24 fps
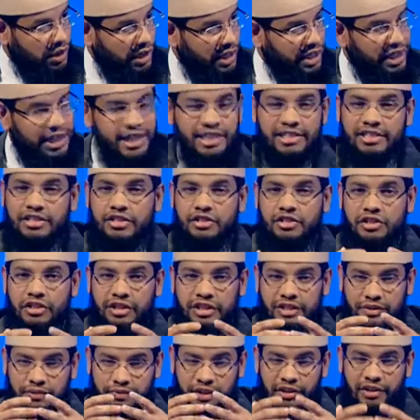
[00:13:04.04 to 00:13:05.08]
world. Listen to
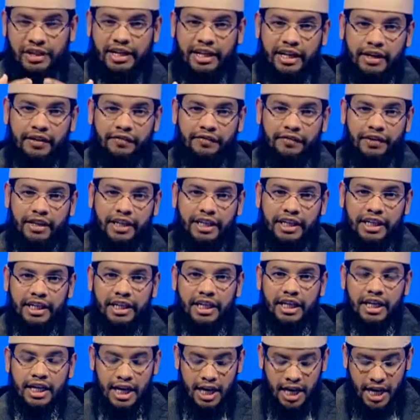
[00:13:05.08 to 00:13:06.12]
this very carefully.
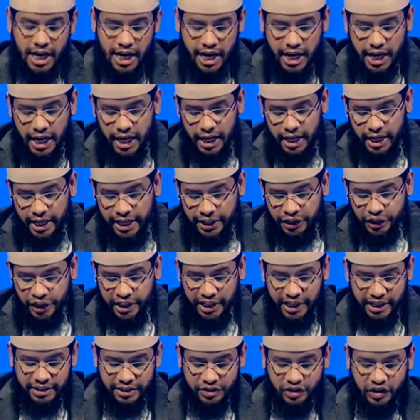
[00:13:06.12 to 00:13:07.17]
And you
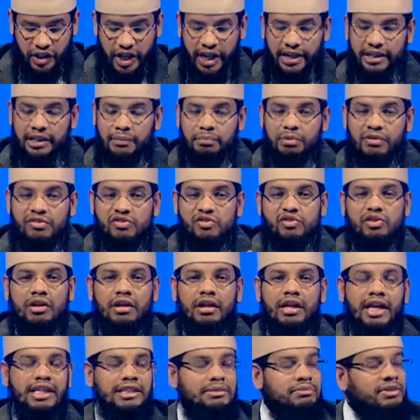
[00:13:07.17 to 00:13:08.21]
can understand that Prophet
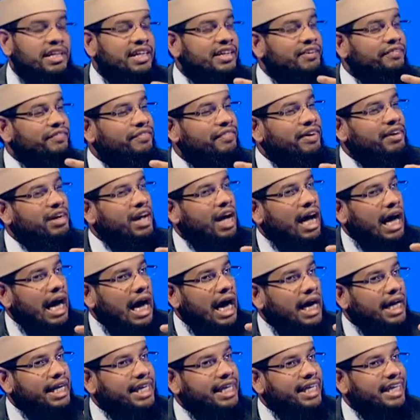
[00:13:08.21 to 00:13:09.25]
sallallahu alayhi wasalam, he had a very
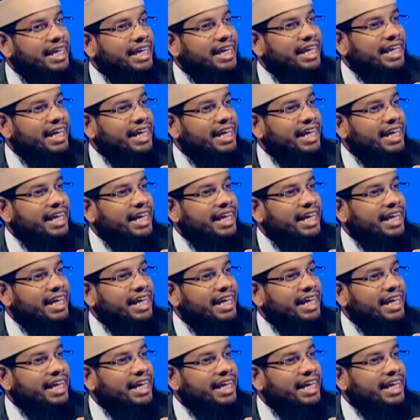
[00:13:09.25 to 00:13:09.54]
high